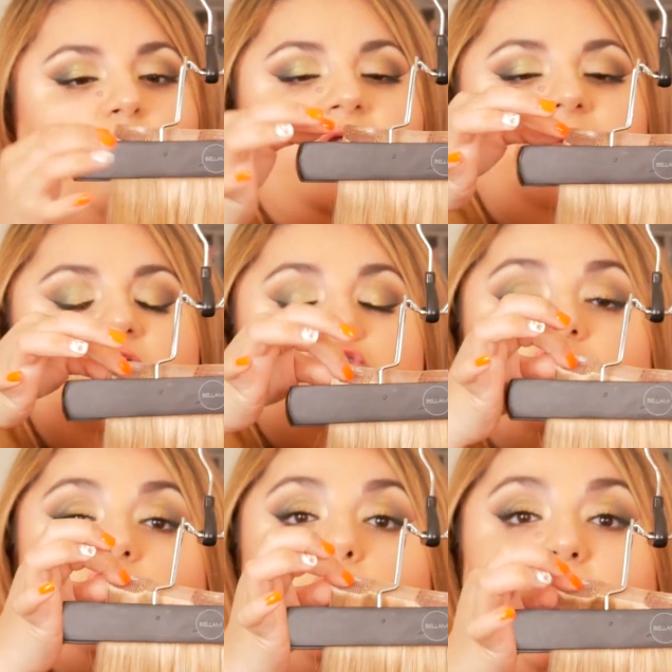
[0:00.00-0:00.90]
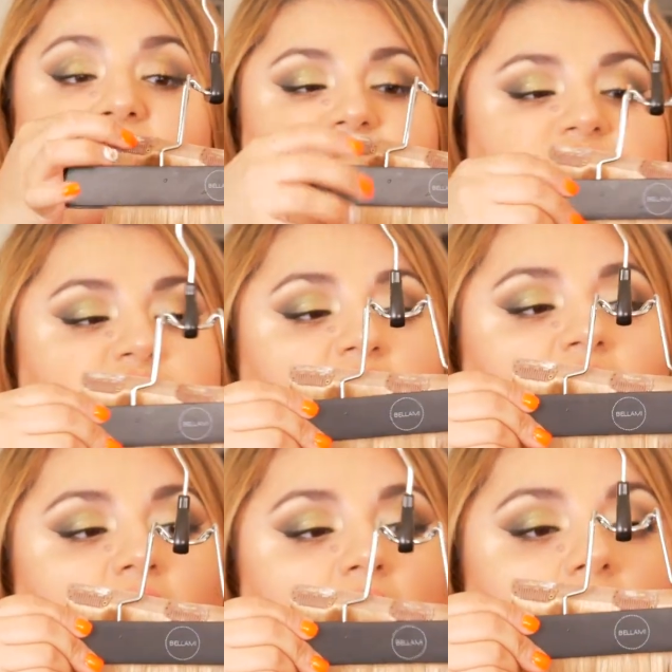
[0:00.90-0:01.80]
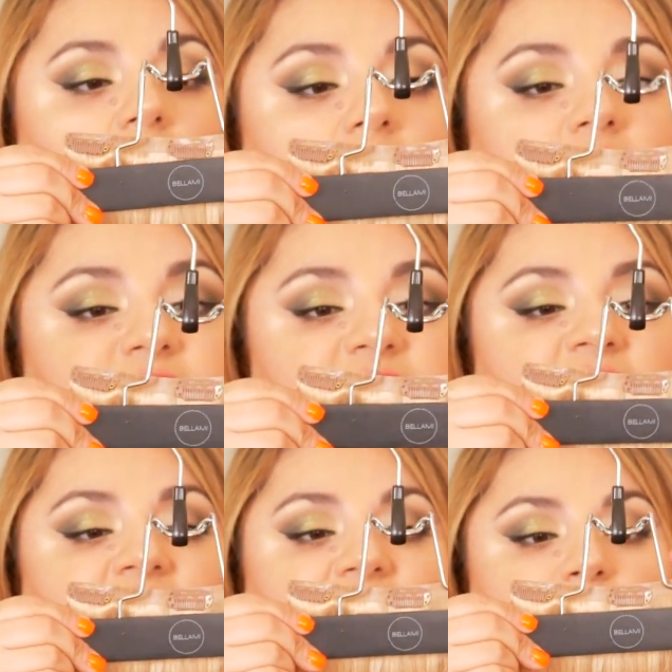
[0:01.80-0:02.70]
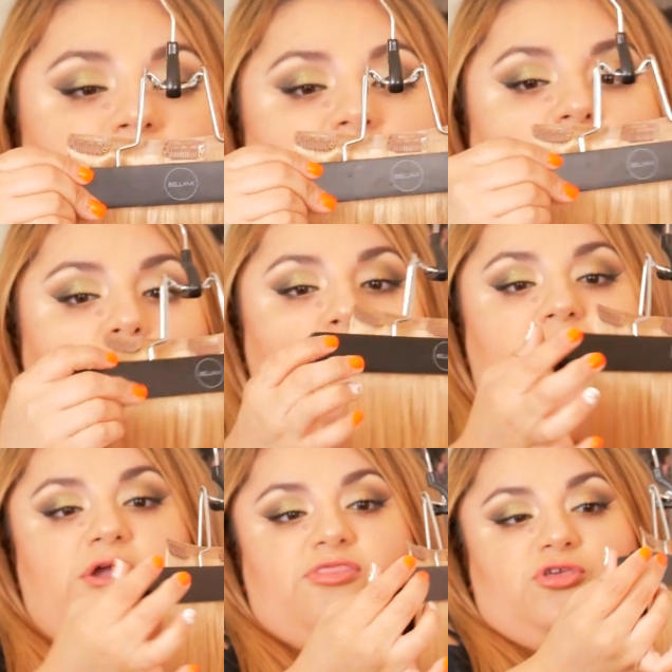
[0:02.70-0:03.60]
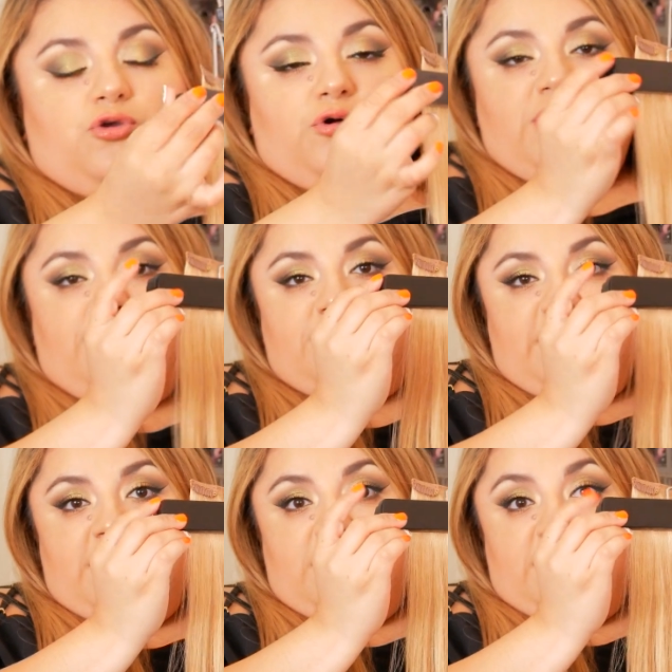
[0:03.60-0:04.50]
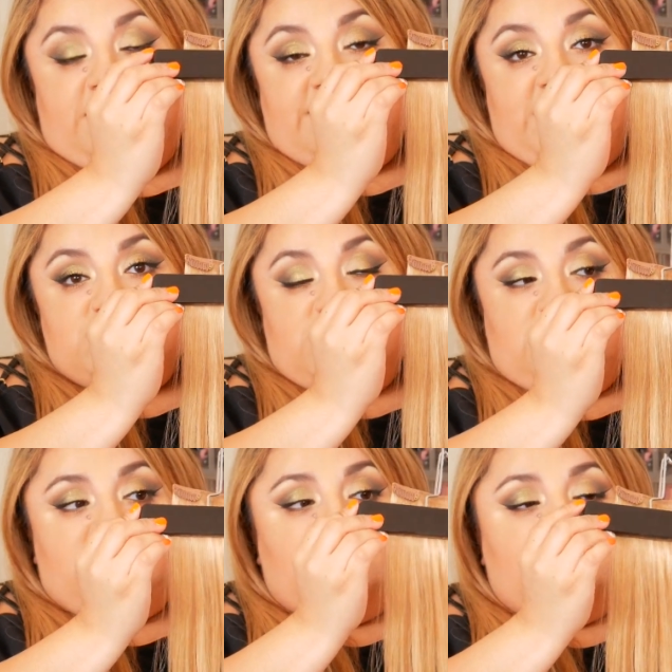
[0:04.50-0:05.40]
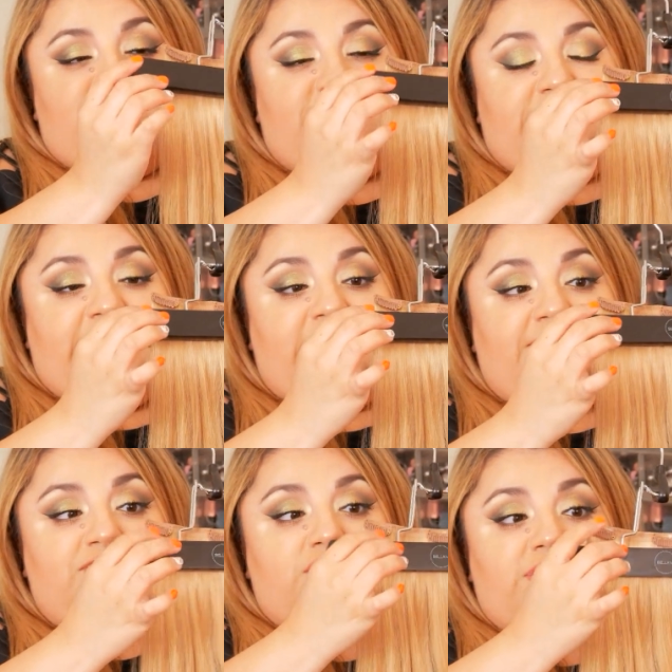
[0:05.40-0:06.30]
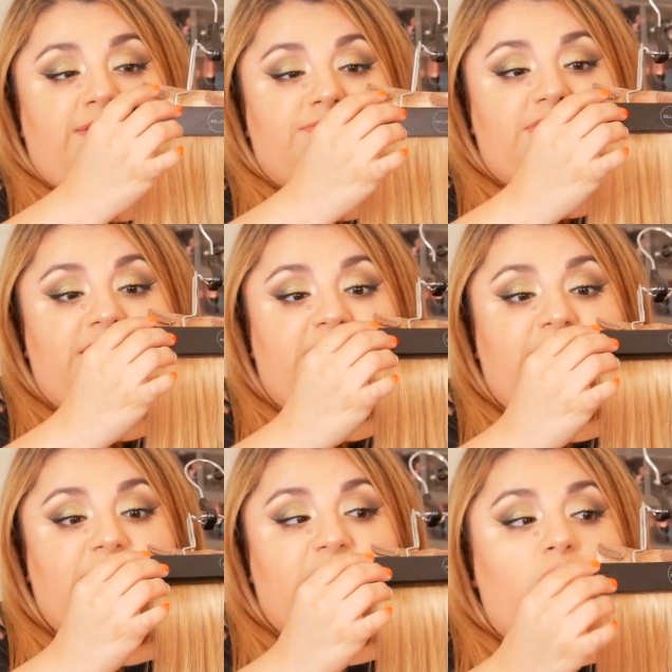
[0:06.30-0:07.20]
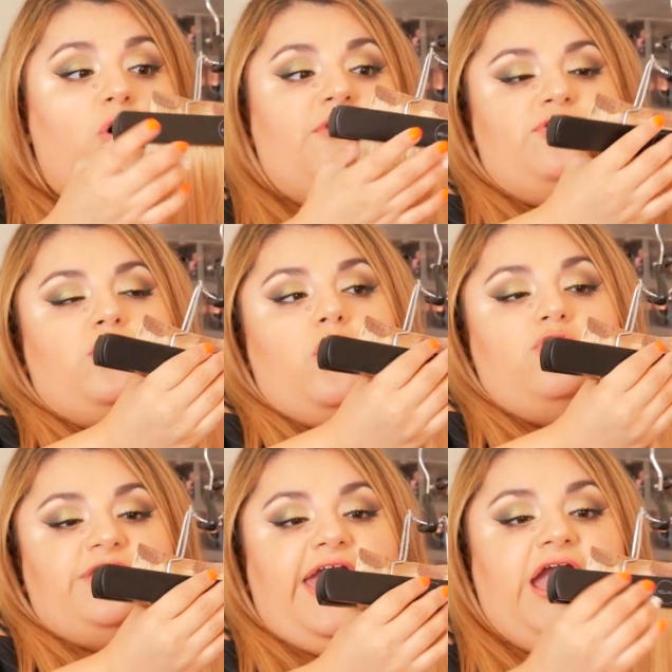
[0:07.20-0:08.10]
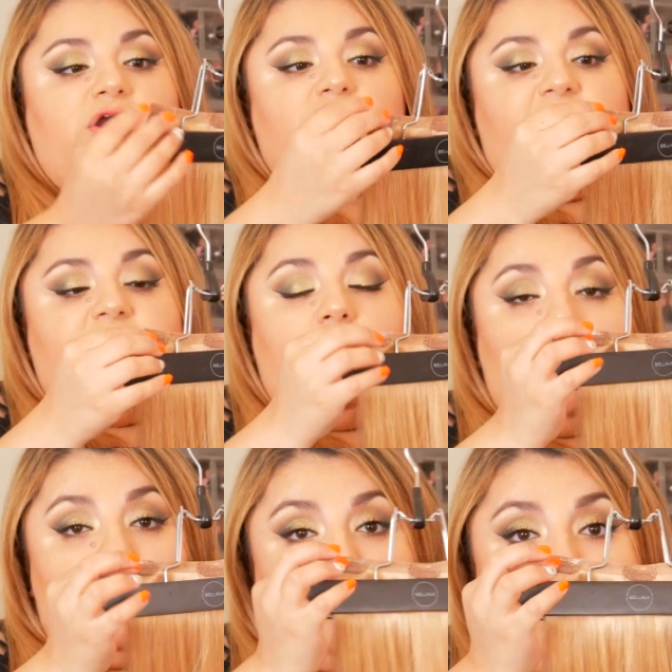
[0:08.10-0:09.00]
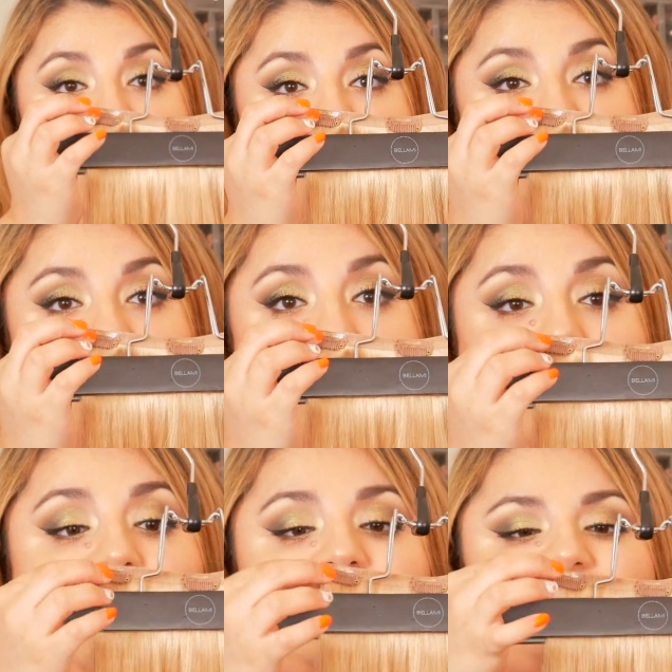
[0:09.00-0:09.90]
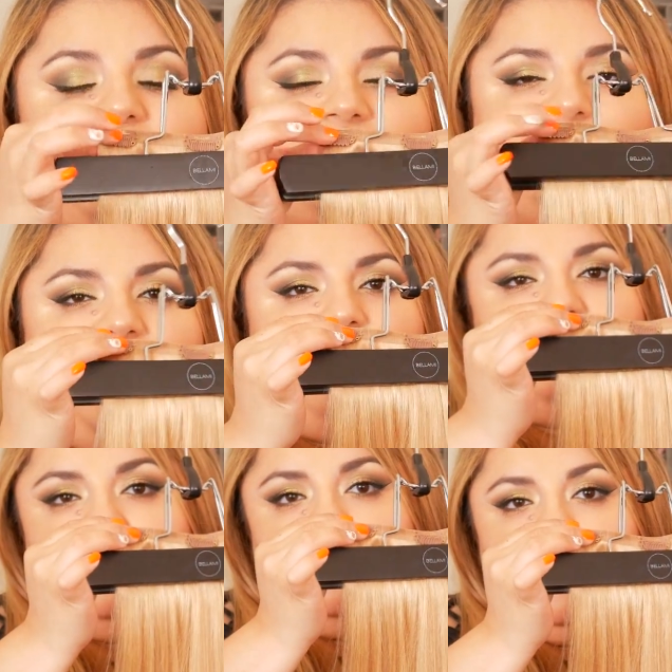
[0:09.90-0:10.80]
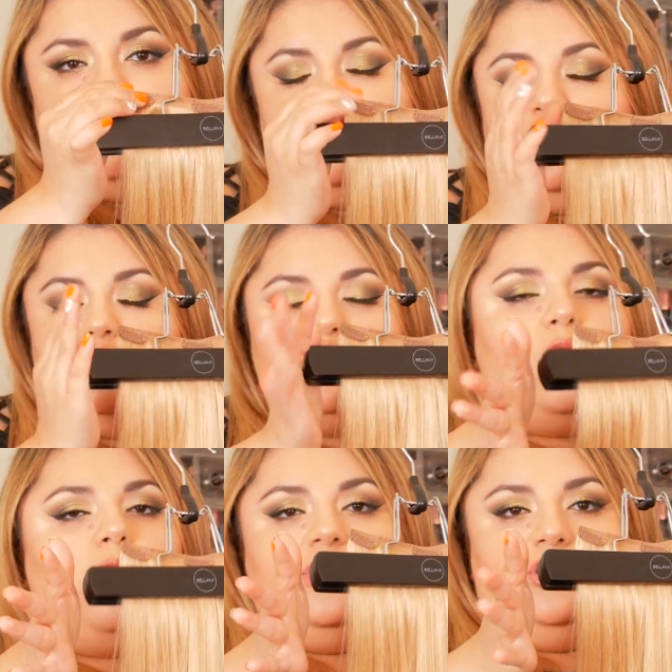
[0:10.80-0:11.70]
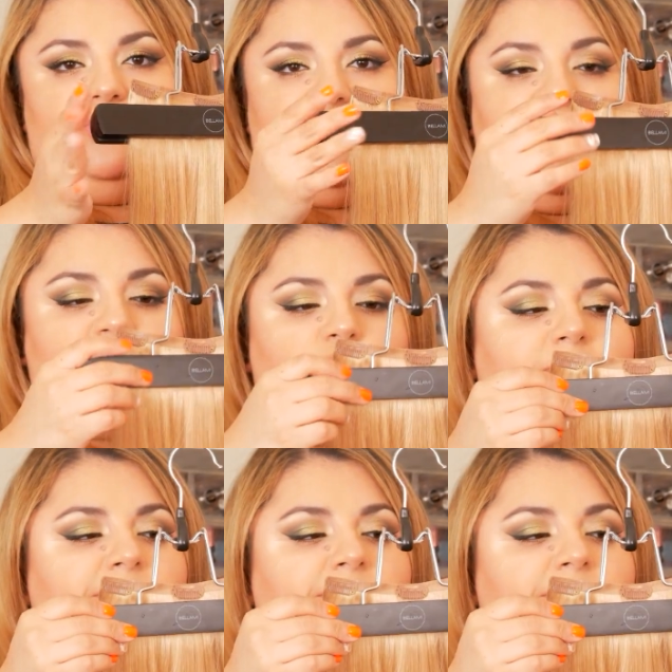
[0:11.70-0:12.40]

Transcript: You want to make sure the wefts are on top of where you clip the extensions, because if you clip or if you close the hanger right where the wefts are, that could damage the clips. So you don't want to do that.